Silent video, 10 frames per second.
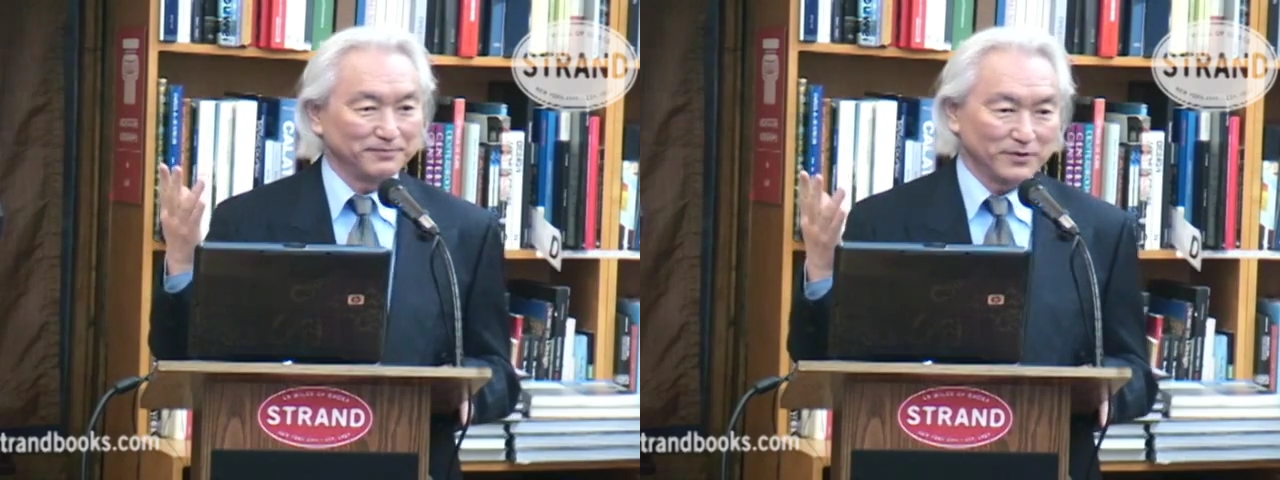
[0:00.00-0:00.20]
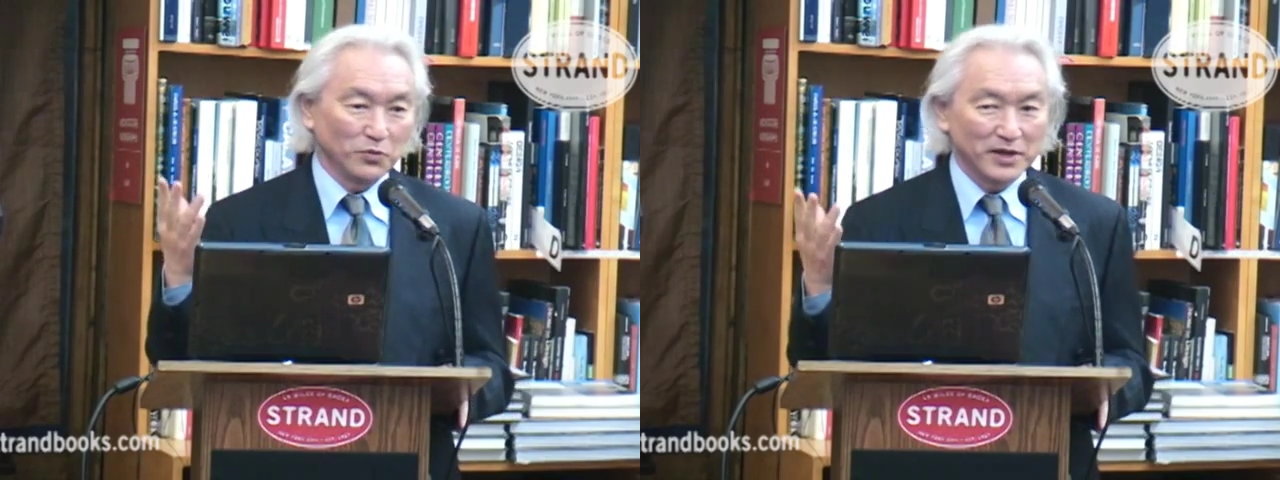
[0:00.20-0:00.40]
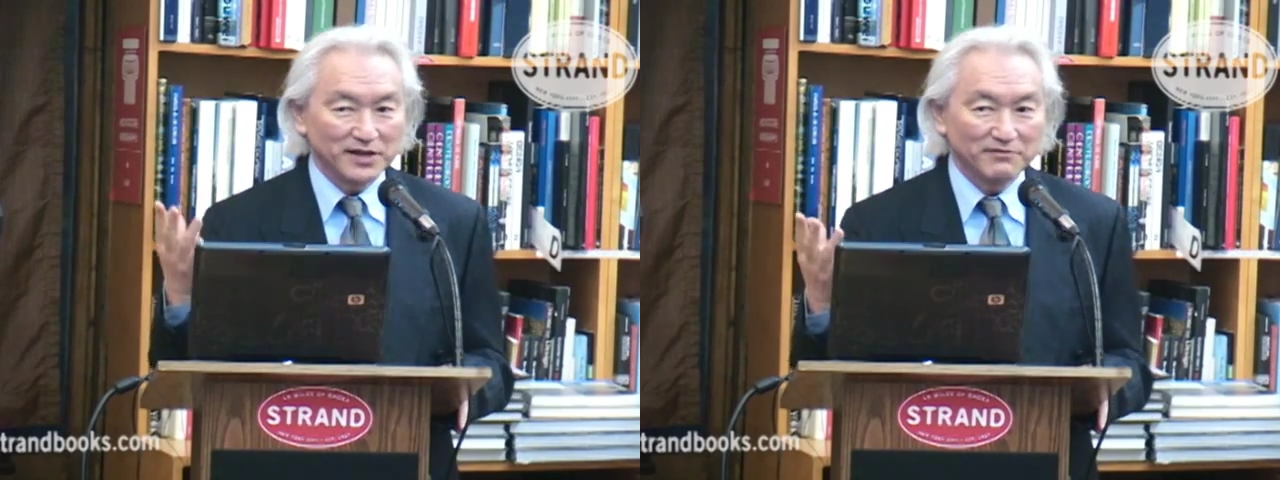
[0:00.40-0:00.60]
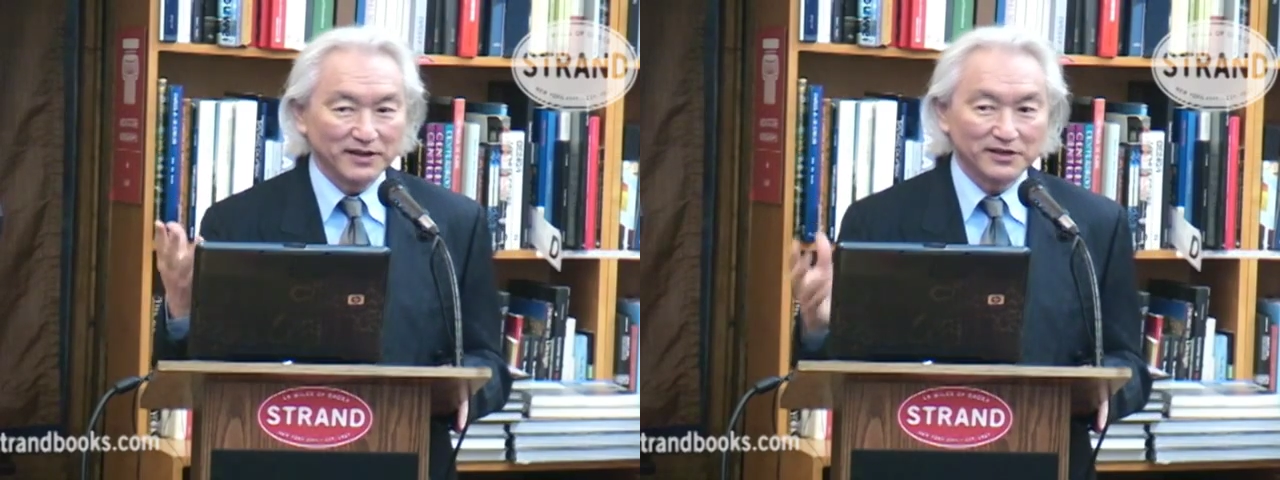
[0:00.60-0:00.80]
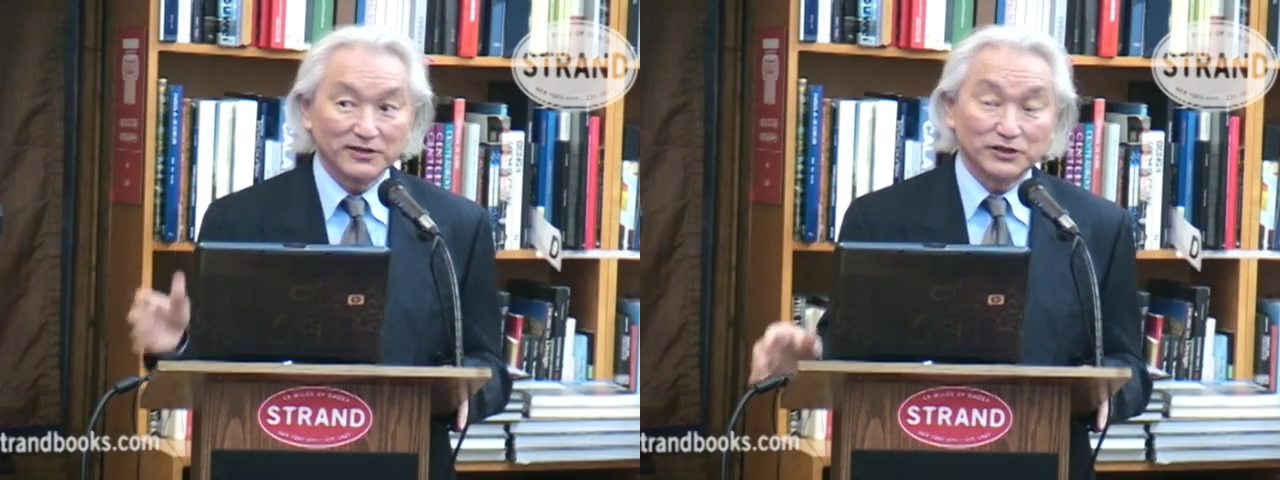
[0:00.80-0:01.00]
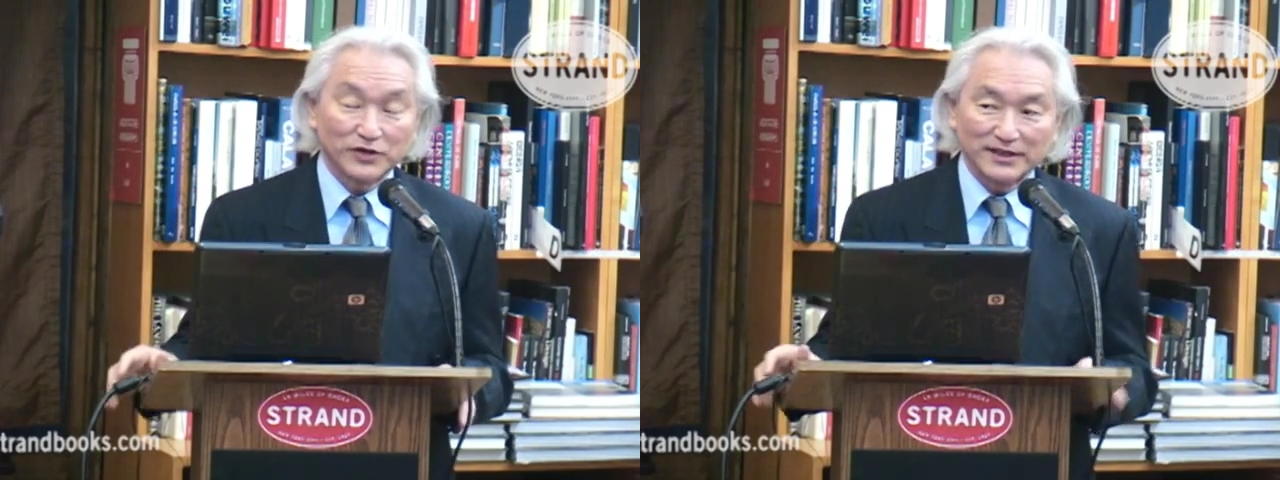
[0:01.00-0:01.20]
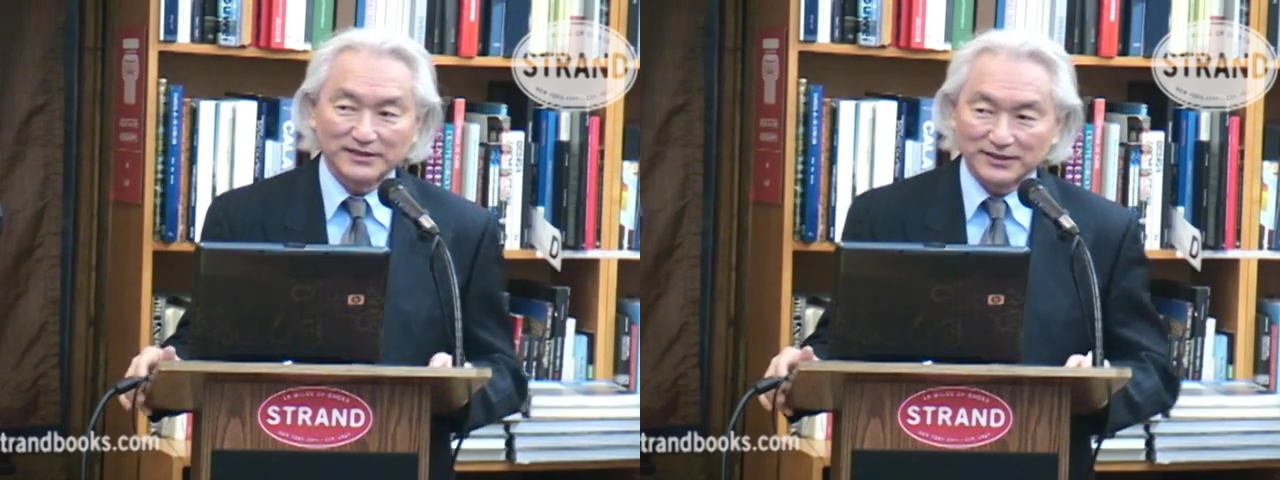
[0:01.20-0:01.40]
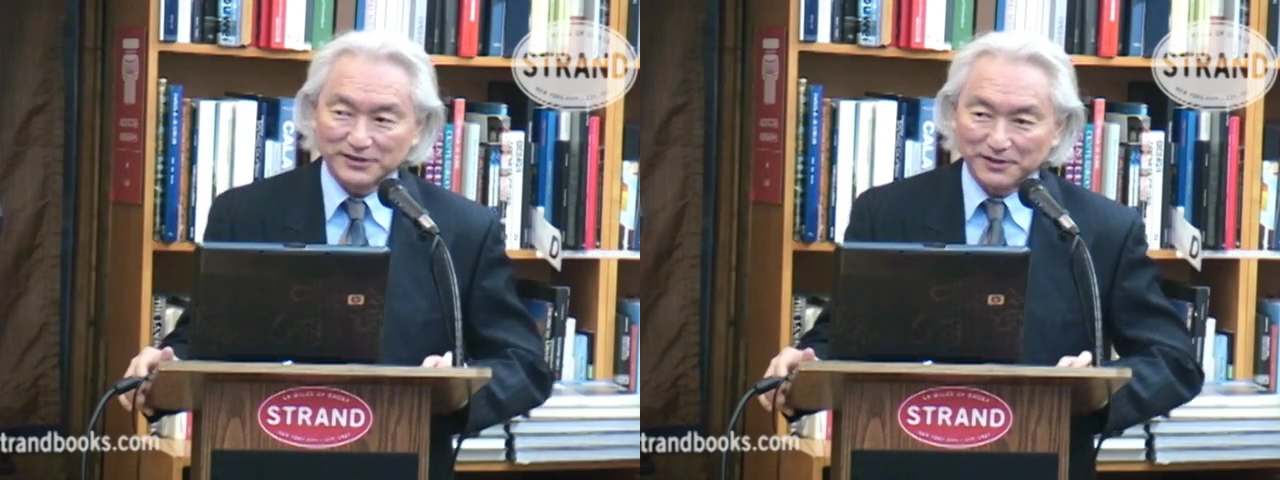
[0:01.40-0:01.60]
We invented the
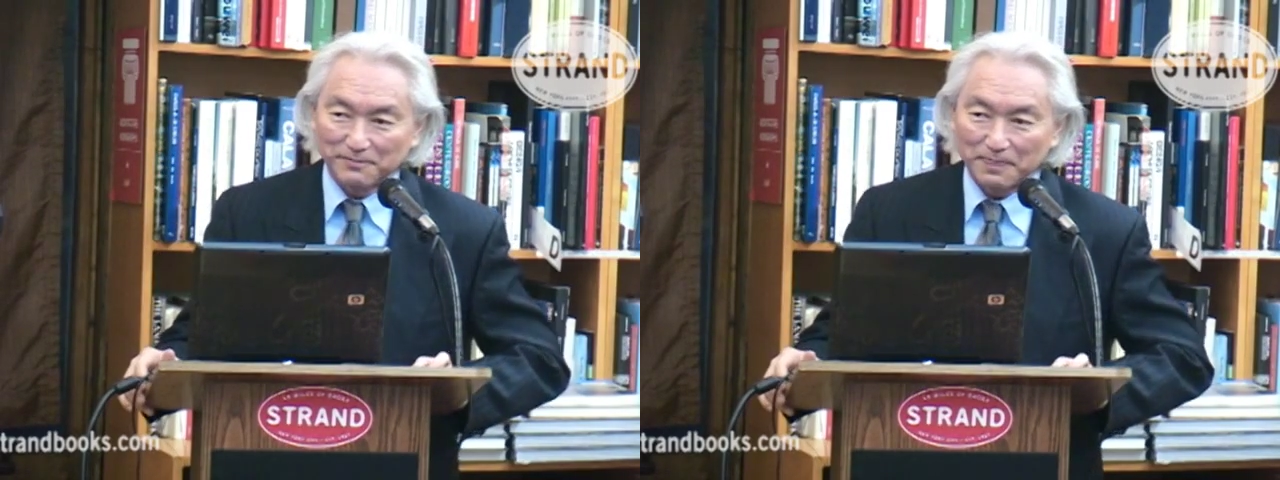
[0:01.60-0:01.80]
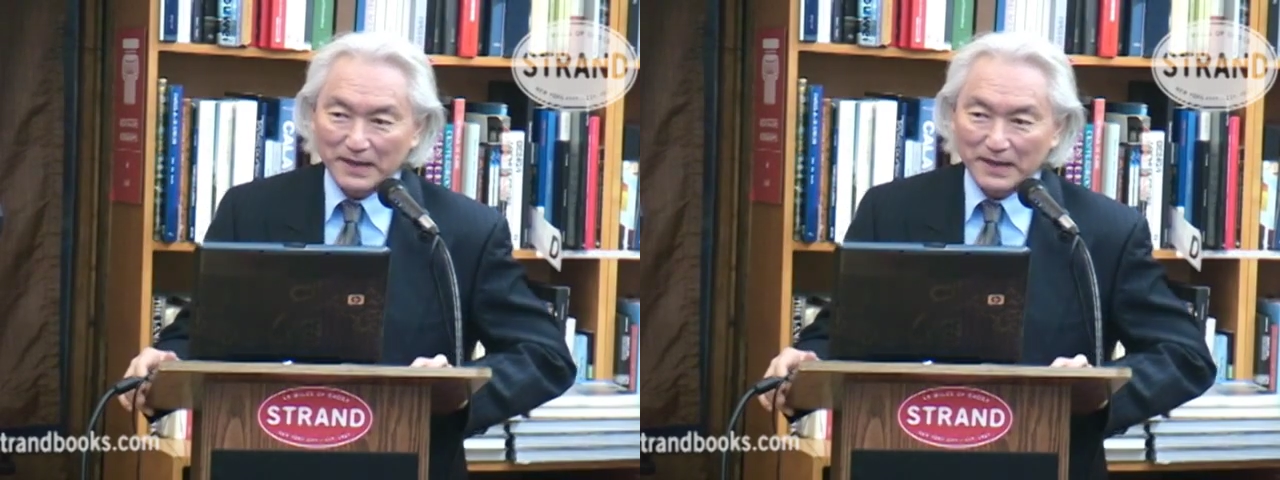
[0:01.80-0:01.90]
transistor.